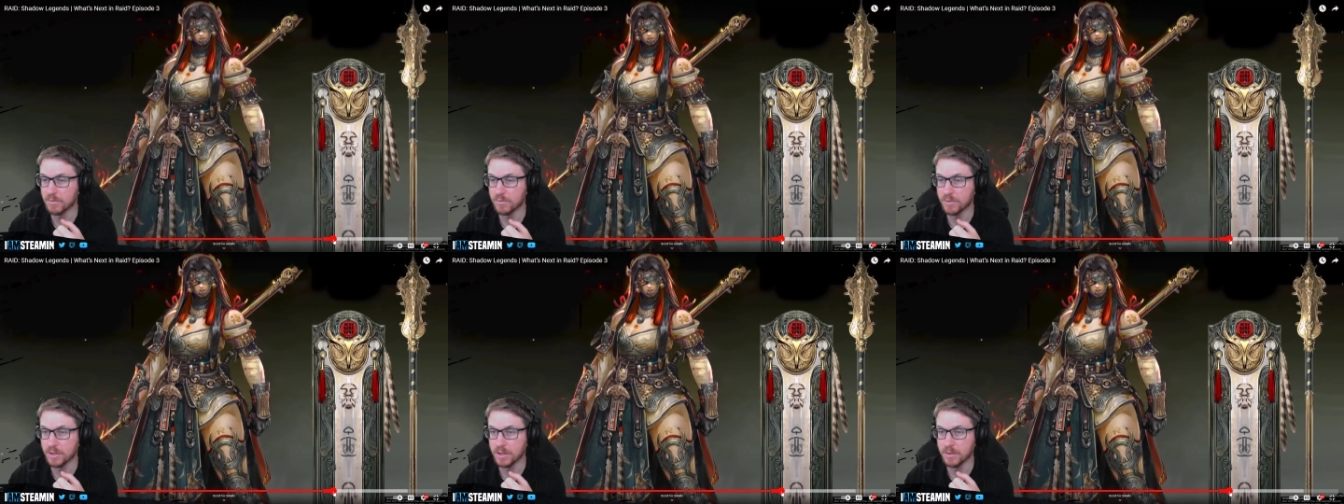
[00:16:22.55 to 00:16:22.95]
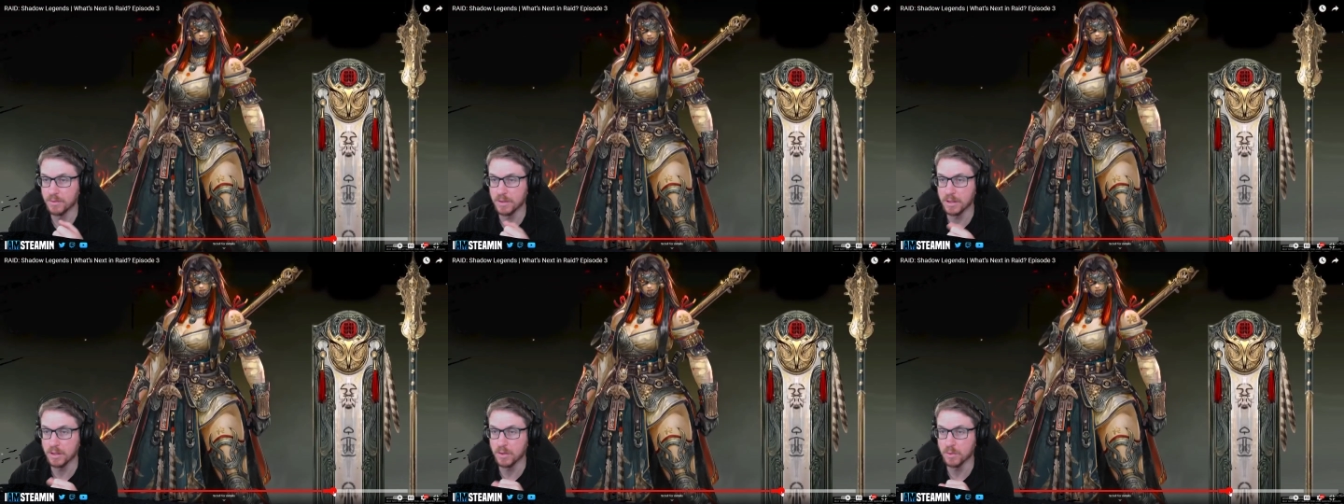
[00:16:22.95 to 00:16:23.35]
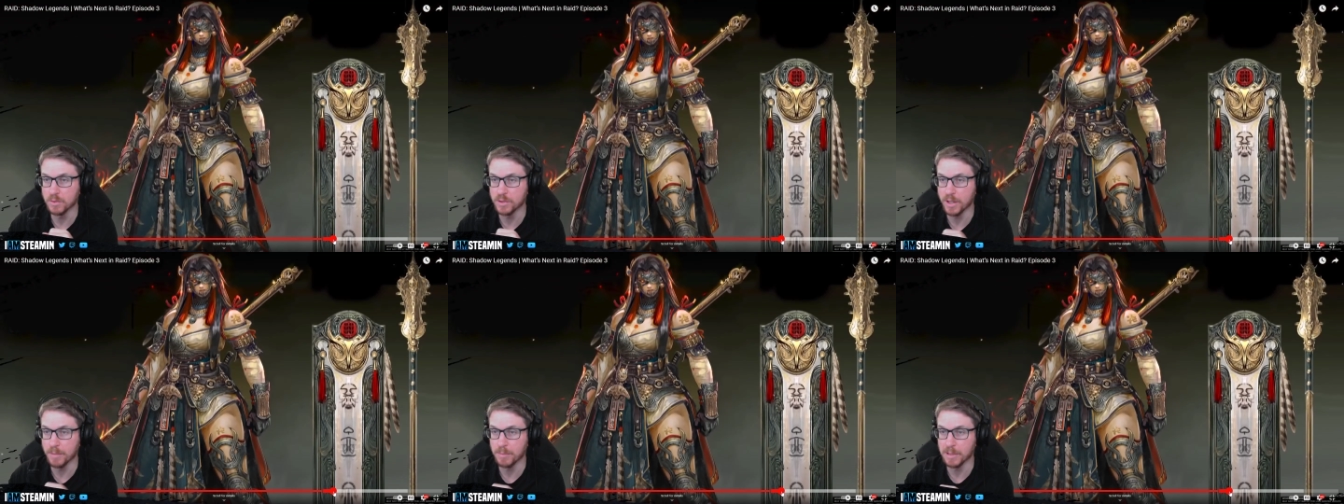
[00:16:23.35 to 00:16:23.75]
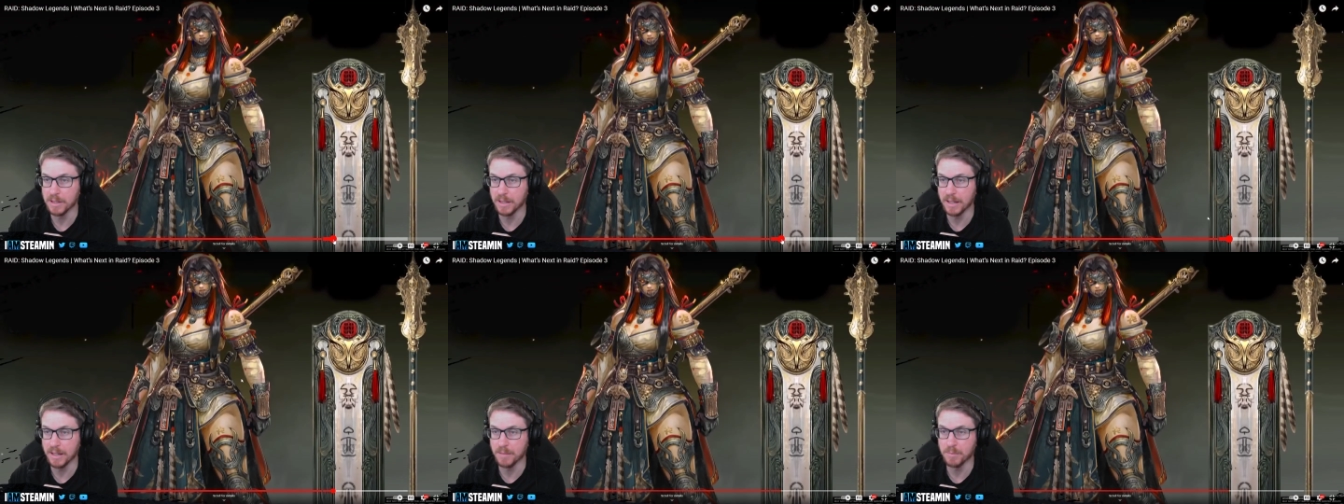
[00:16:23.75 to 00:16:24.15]
Really, really cool champion
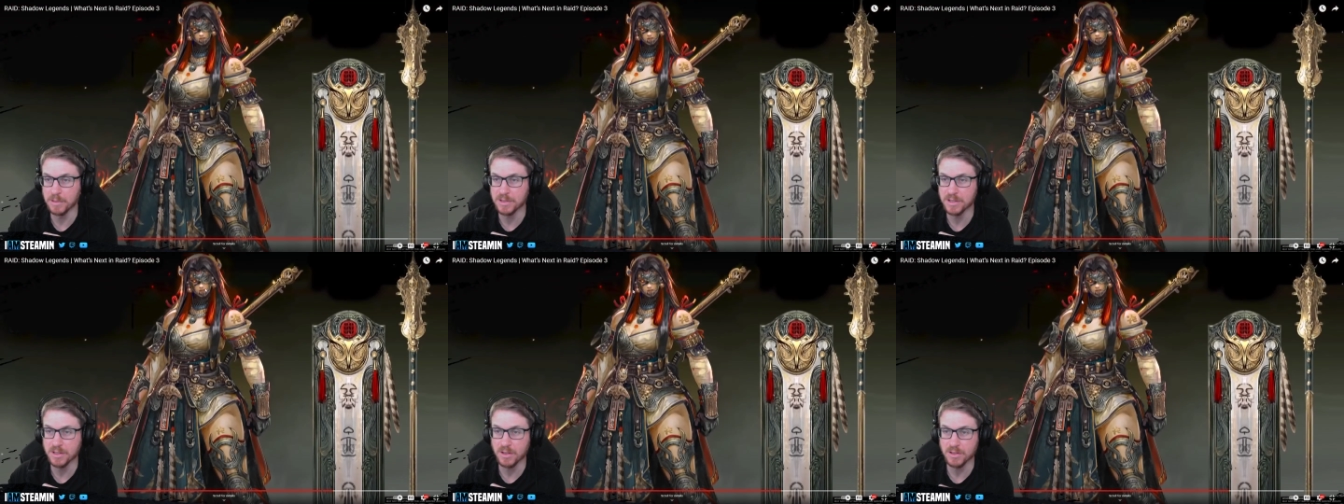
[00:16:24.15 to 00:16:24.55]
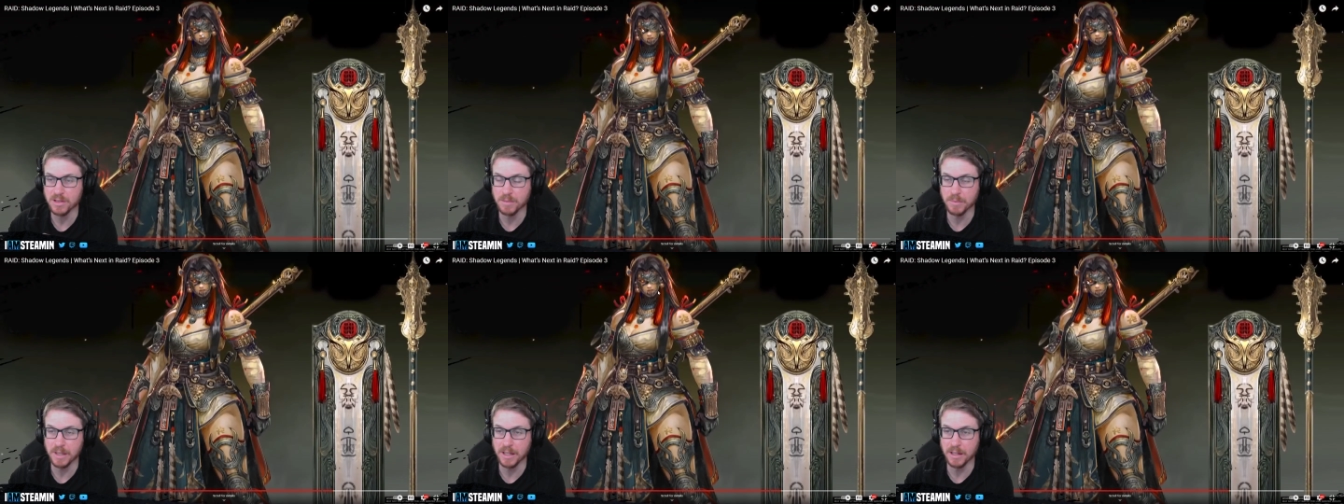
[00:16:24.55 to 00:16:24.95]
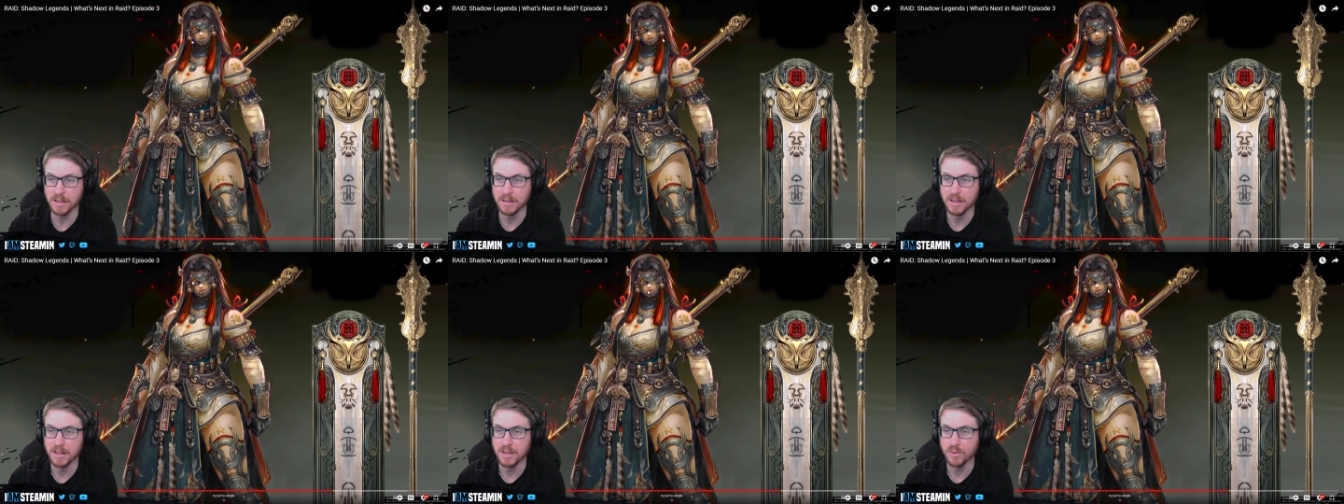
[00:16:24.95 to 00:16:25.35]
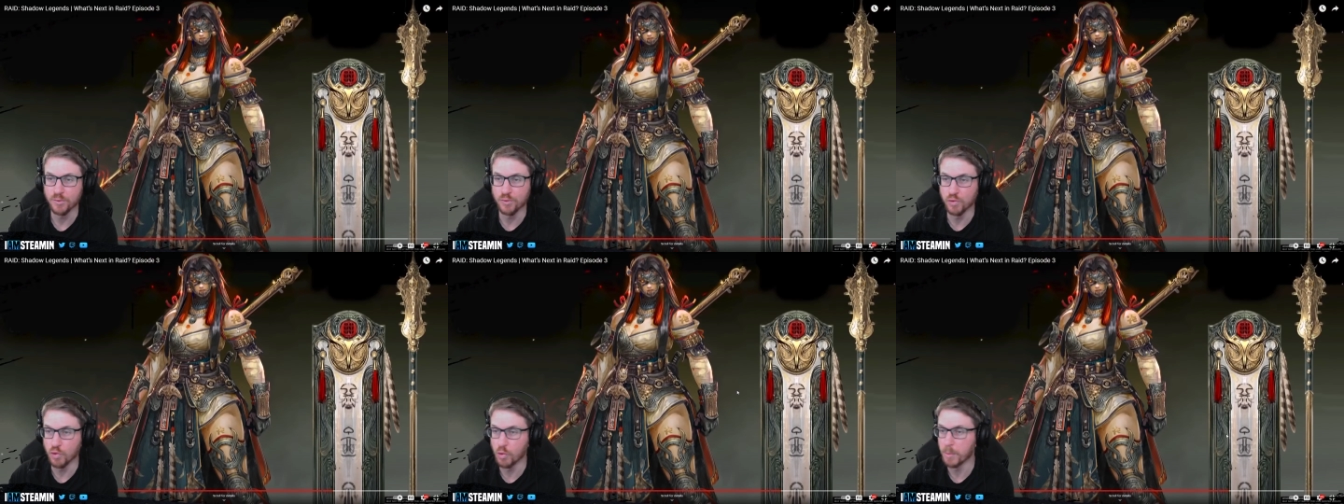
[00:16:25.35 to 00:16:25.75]
again, but she's got some kind of
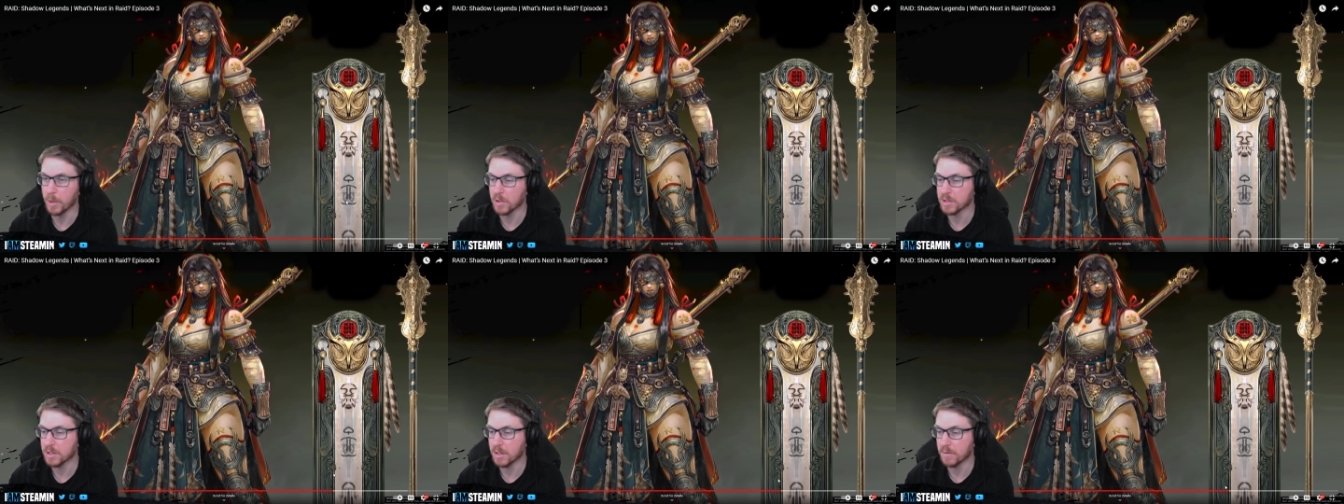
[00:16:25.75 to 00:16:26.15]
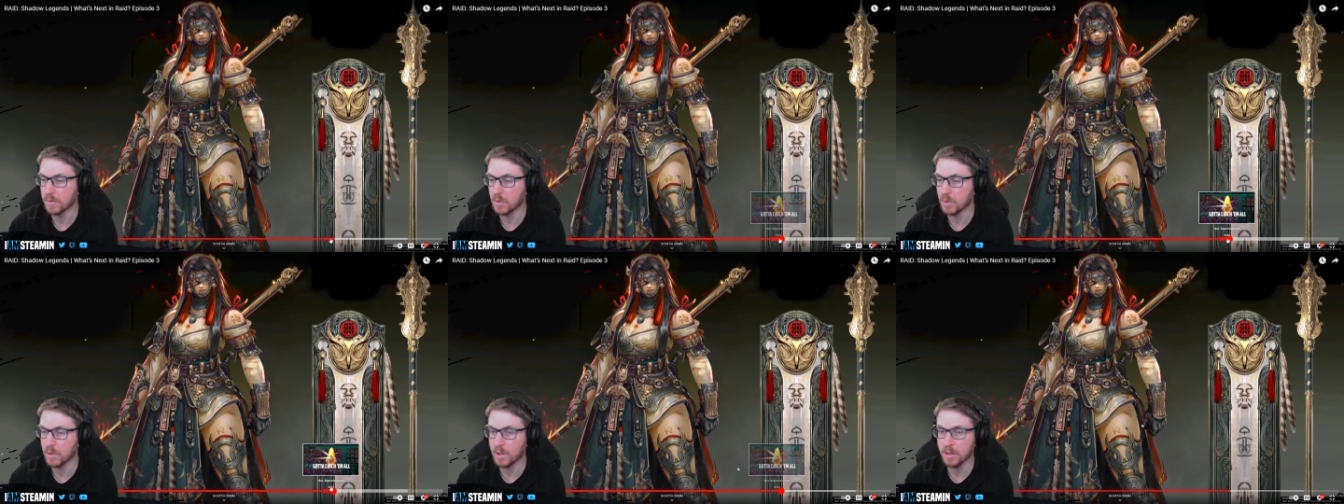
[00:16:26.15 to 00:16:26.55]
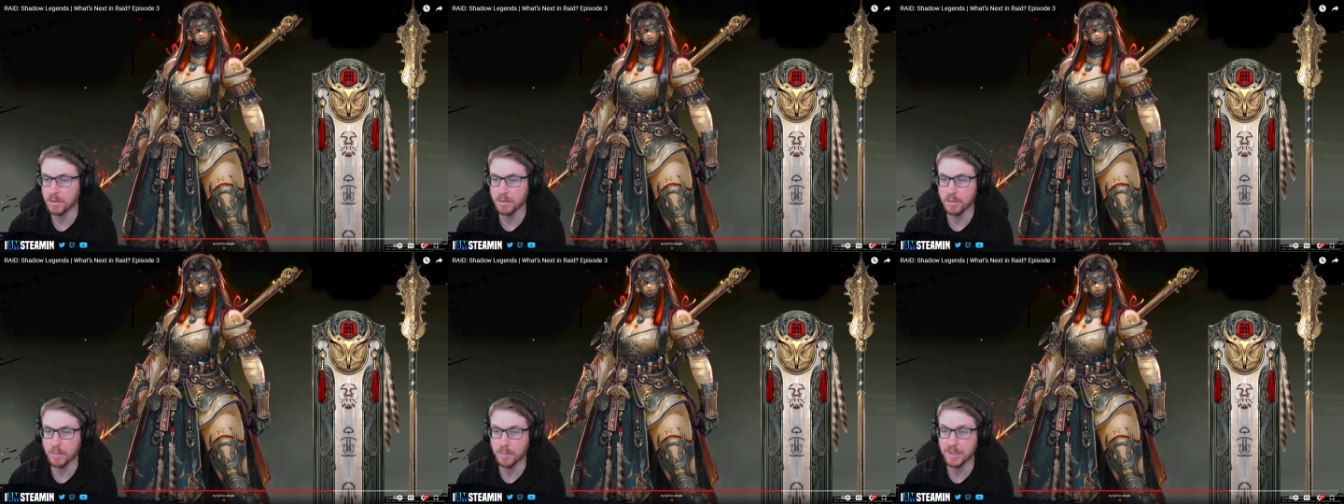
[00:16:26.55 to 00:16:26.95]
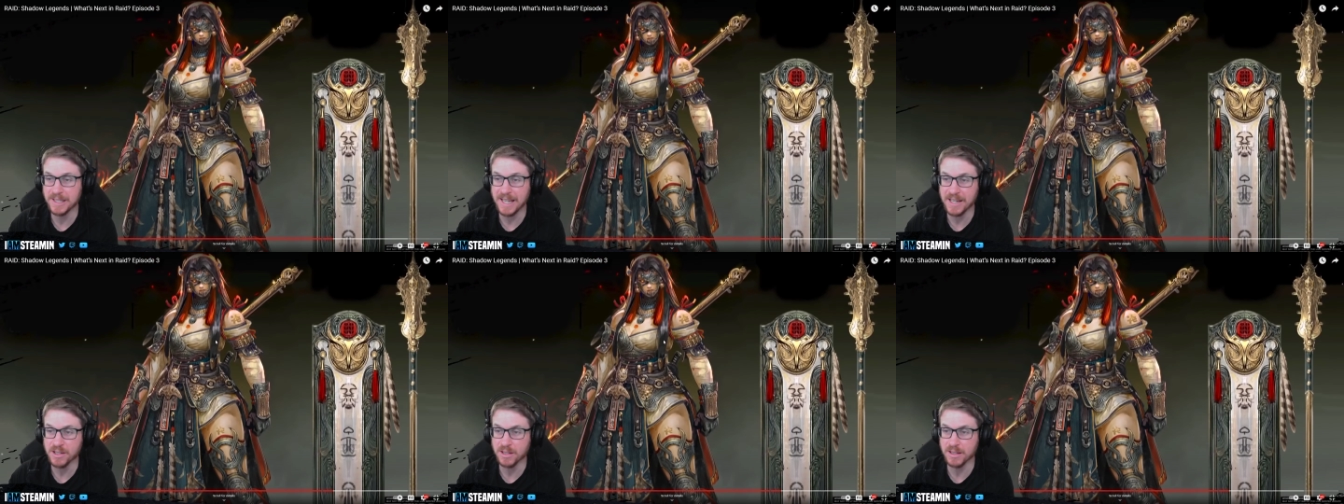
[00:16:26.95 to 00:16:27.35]
robot stuff going on, or
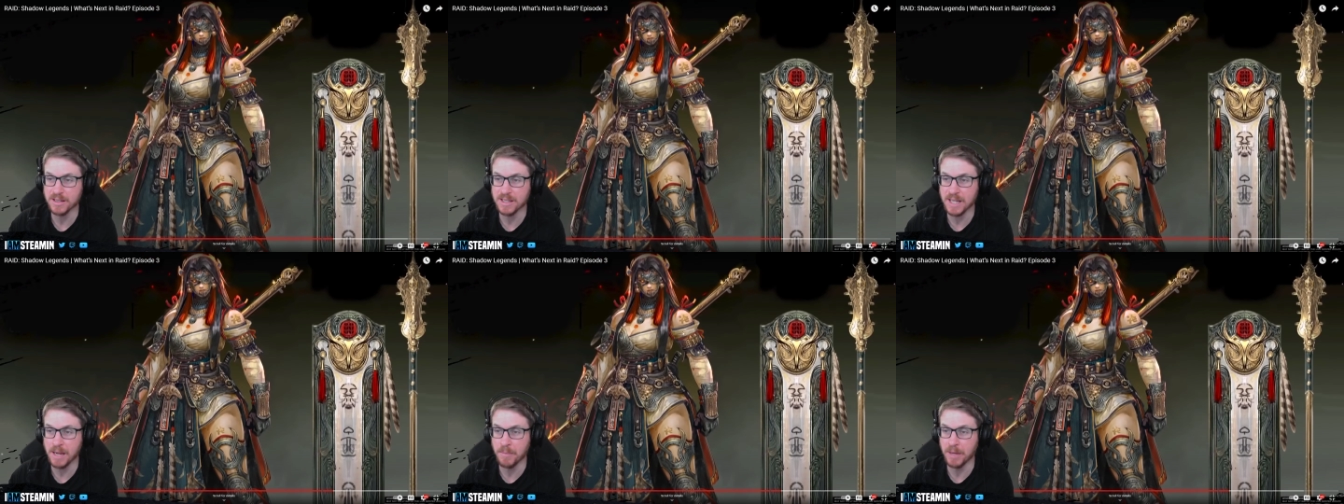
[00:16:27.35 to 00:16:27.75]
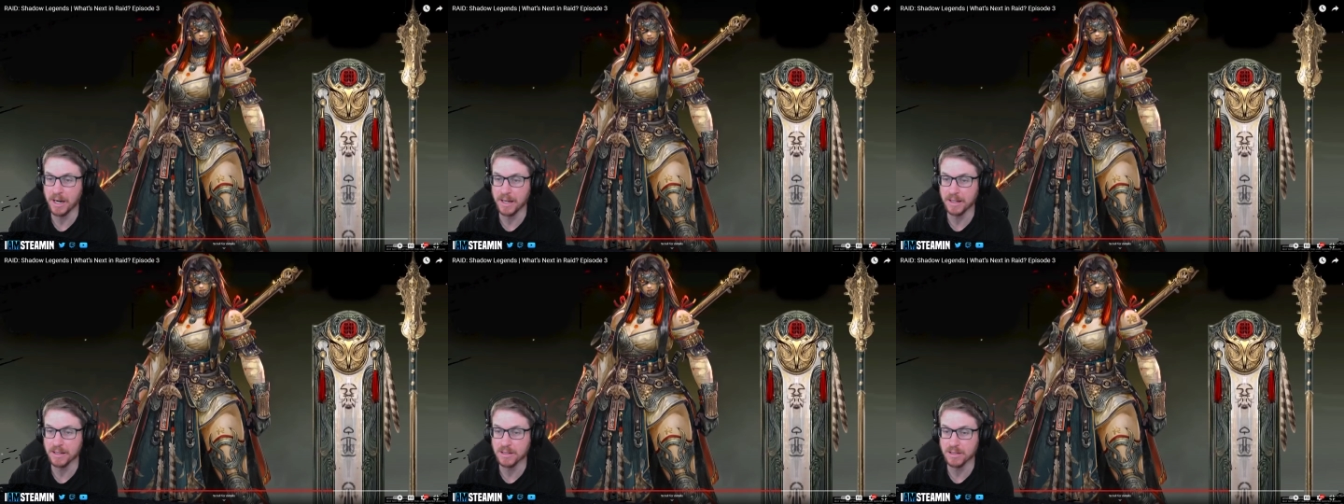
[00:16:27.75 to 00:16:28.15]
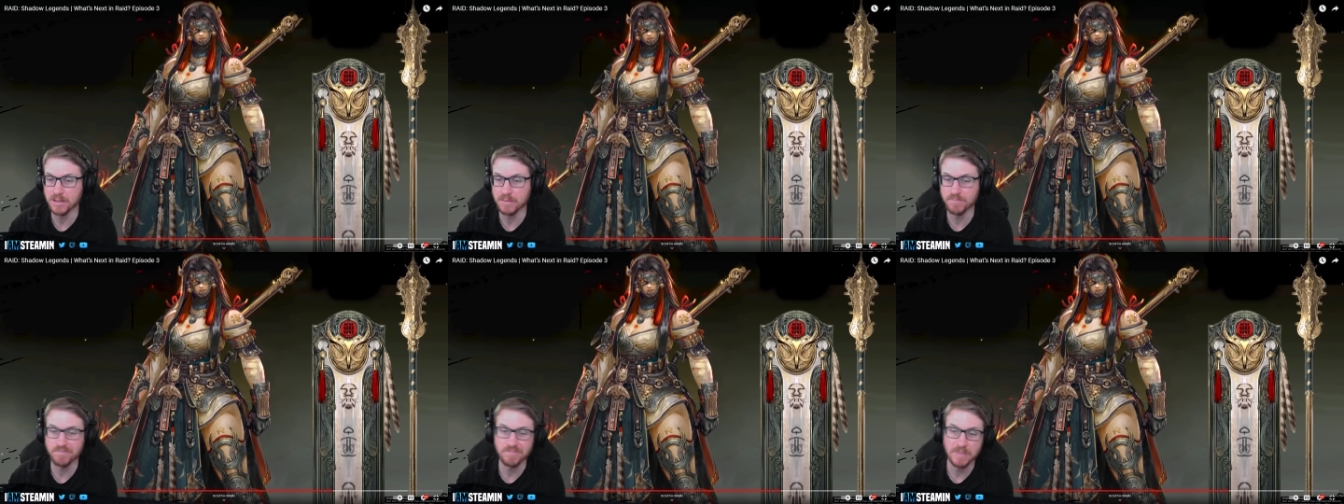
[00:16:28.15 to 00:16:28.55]
potentially a samurai, because